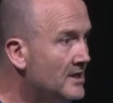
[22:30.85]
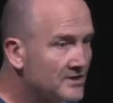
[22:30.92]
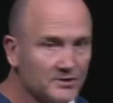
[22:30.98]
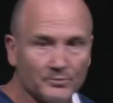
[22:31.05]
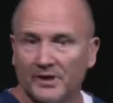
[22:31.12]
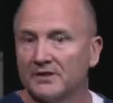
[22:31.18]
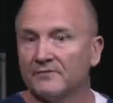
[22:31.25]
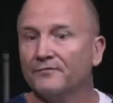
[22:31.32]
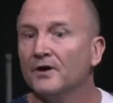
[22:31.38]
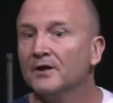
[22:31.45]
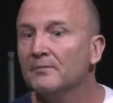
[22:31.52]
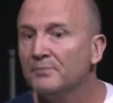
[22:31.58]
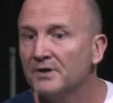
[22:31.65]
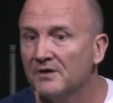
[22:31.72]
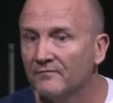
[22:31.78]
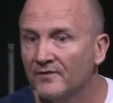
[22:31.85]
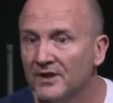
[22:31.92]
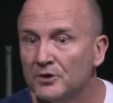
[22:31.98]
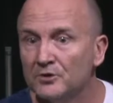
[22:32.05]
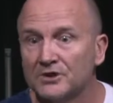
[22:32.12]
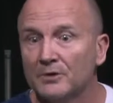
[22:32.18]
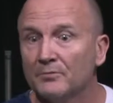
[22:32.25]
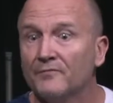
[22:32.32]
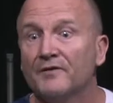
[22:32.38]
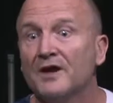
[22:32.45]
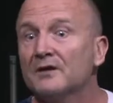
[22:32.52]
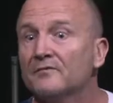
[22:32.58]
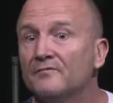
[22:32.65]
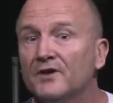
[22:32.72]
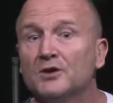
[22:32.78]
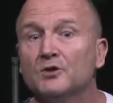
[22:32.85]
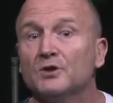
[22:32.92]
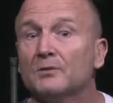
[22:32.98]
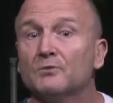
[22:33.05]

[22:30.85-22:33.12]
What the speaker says: So we had to find a bigger venue. So we found a venue